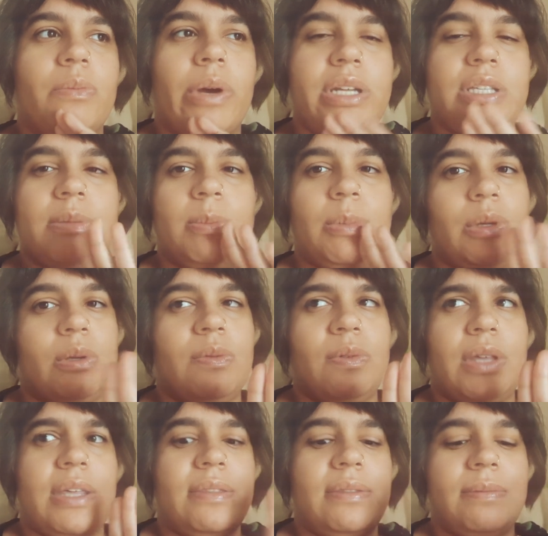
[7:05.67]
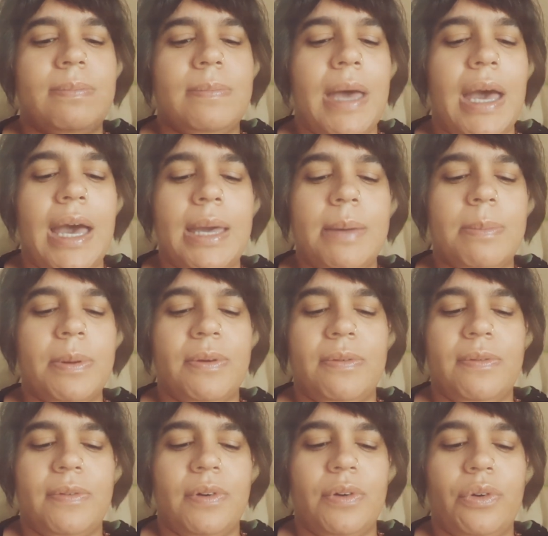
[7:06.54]
writes beautifully. I, I
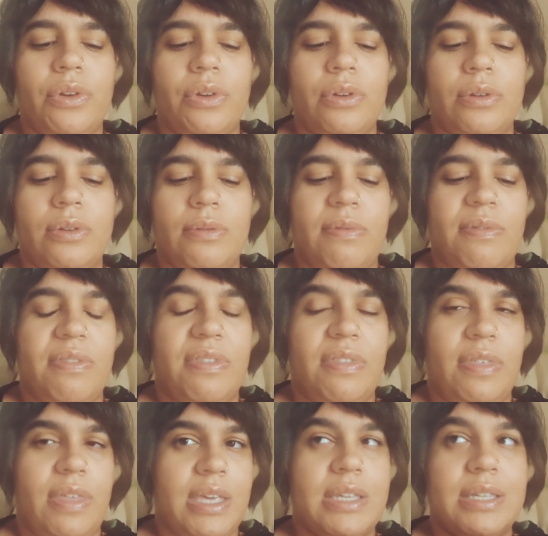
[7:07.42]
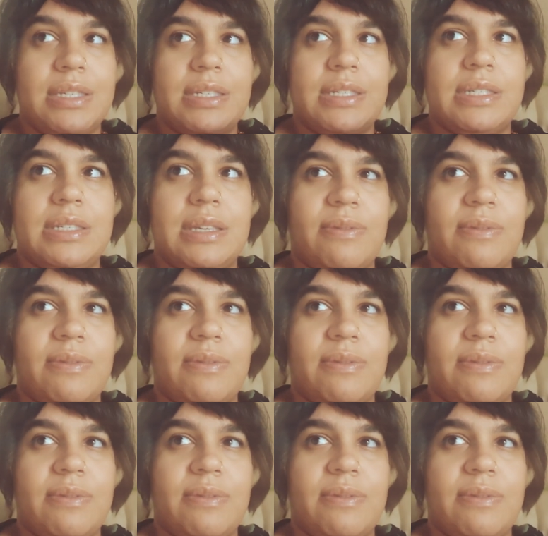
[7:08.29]
preferred this.